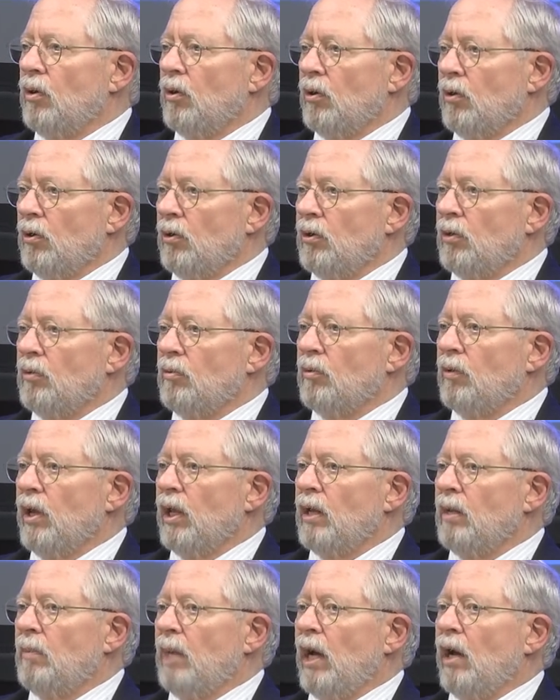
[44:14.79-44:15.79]
heard and
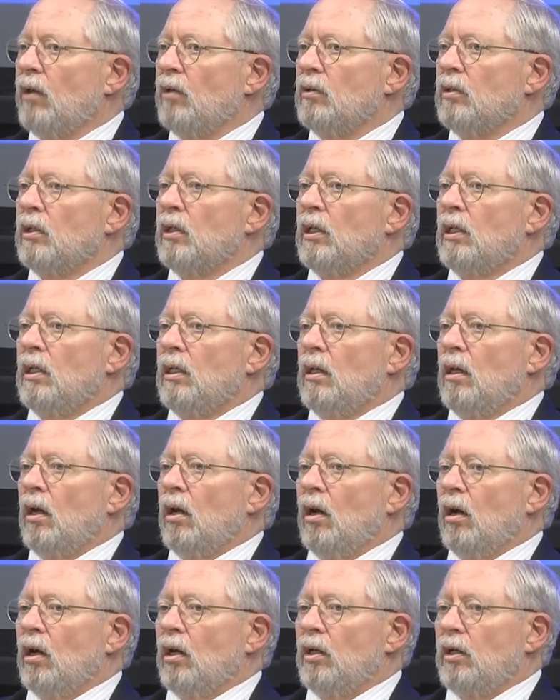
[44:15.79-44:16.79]
read about,
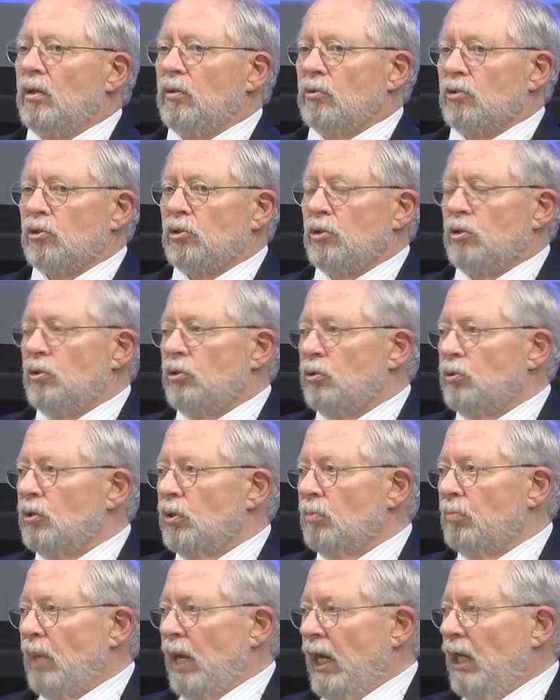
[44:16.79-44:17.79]
it was due
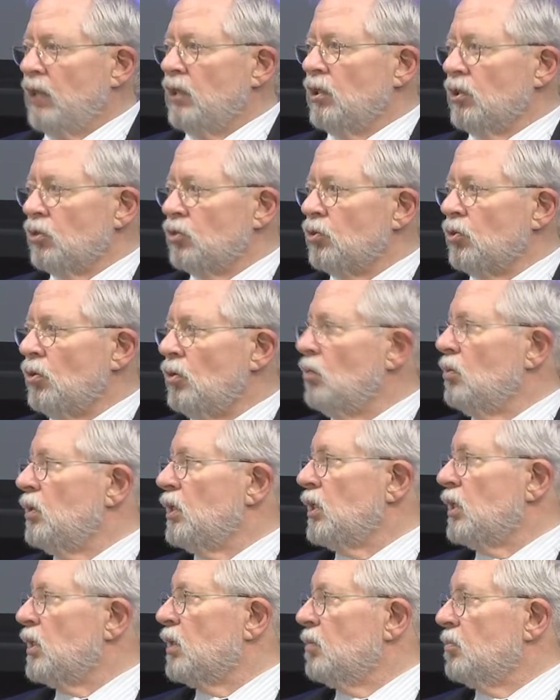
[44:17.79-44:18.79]
to pain control.
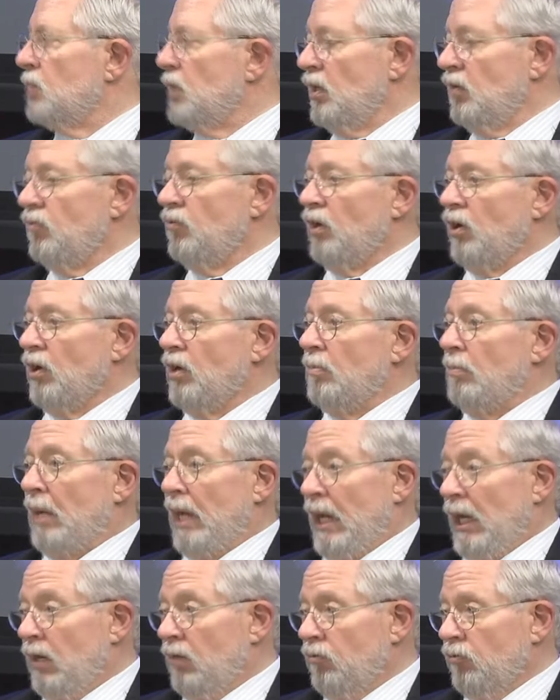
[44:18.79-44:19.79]
It can be a very
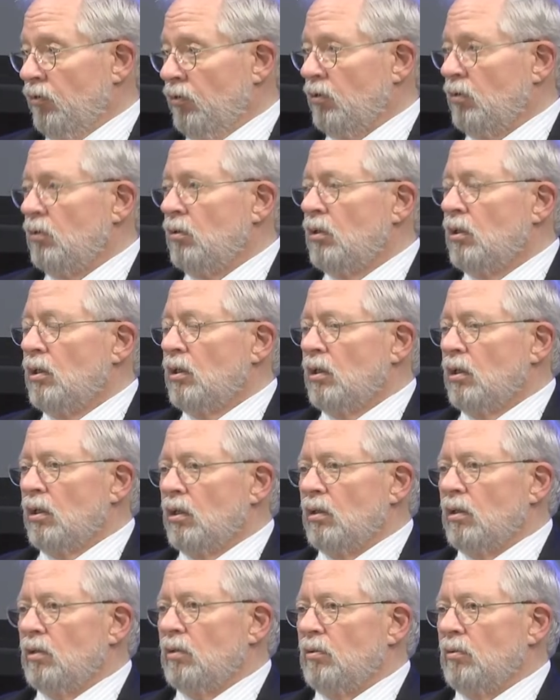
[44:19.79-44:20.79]
painful
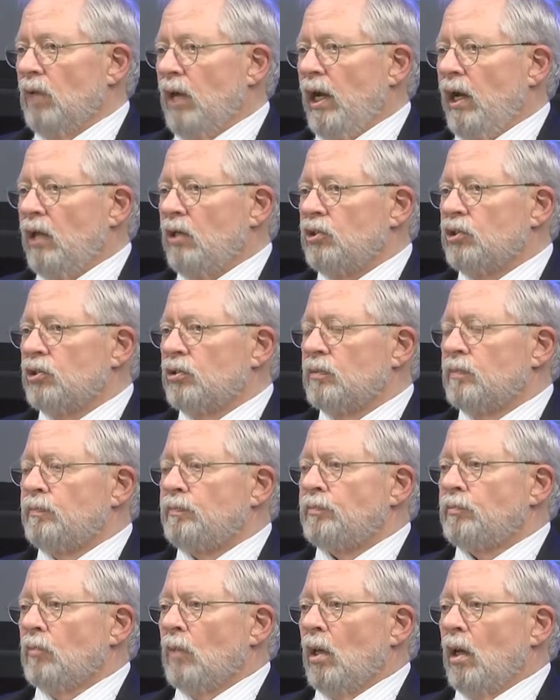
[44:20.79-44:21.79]
rash.
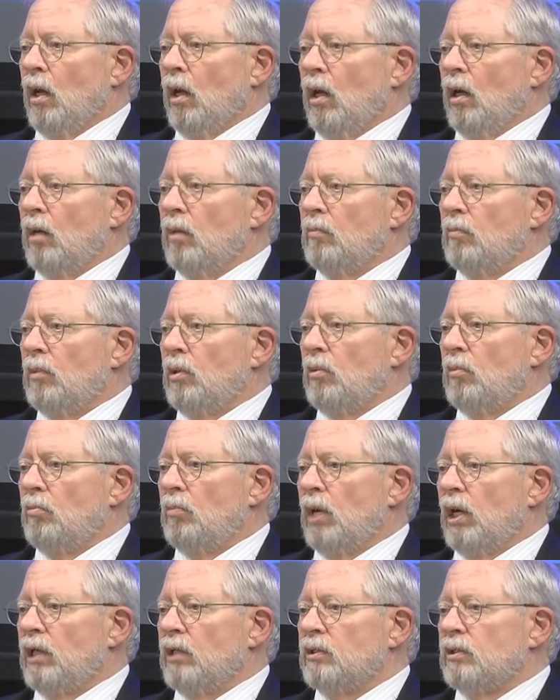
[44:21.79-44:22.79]

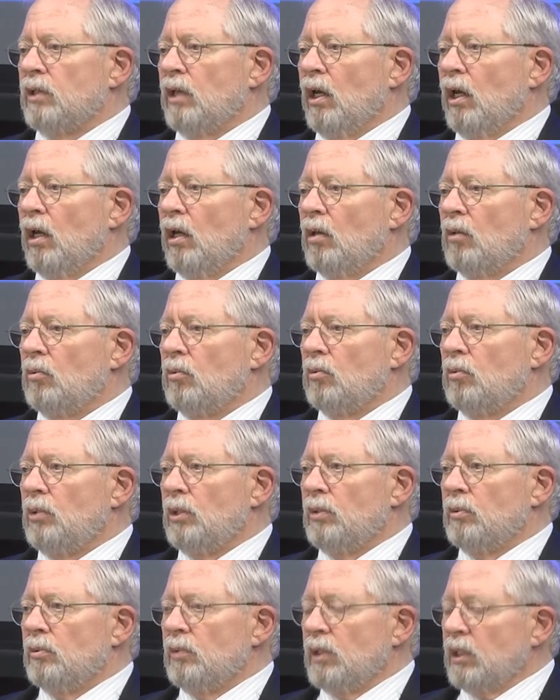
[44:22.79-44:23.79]
But
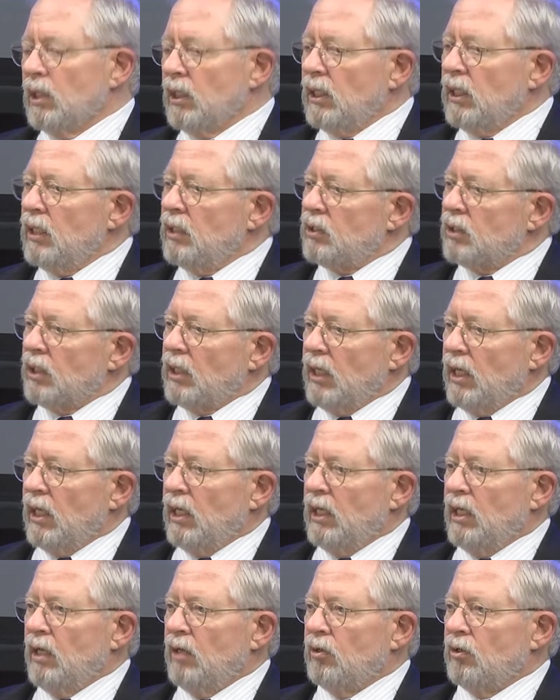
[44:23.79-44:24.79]
we really need to
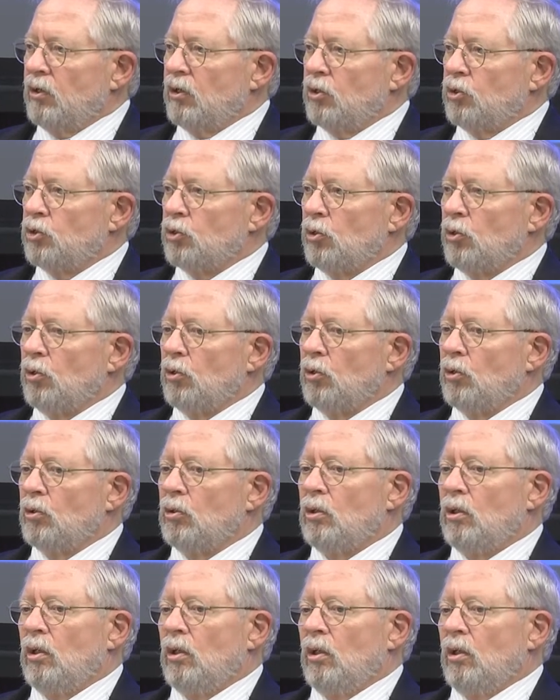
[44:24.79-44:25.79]
get it under
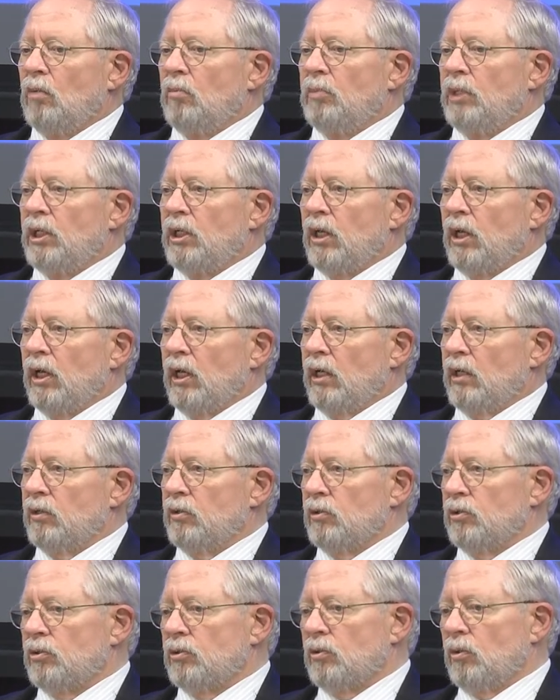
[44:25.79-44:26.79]
control
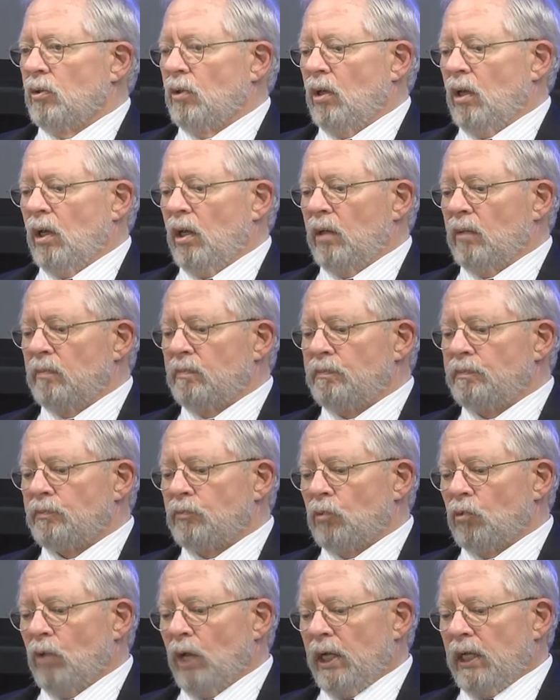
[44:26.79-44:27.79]
because
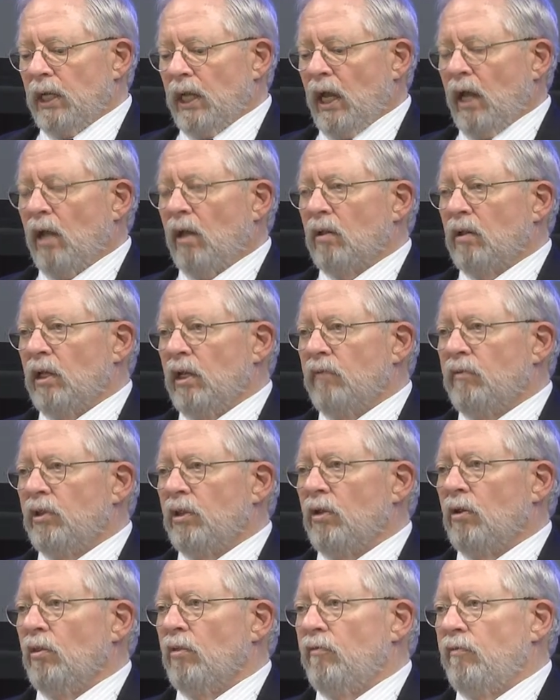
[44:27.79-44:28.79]
right now,
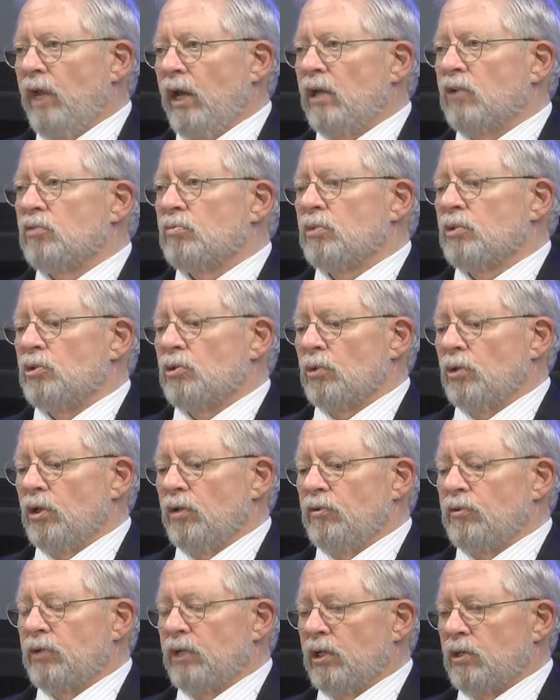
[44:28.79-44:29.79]
even though the vast
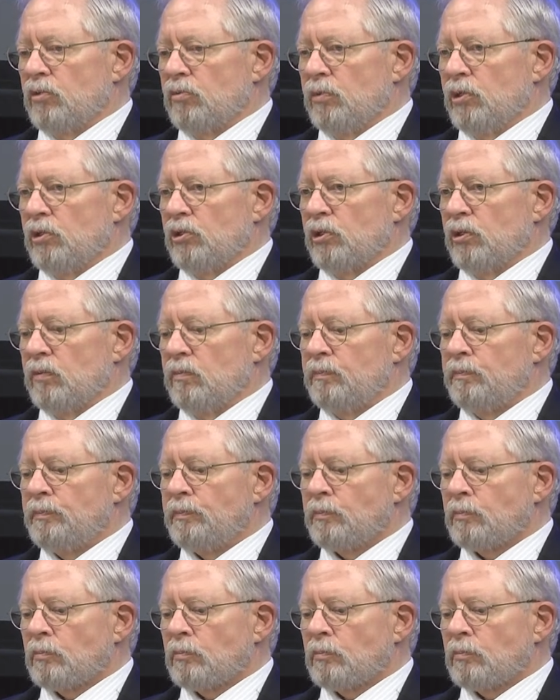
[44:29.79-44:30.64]
majority of transmission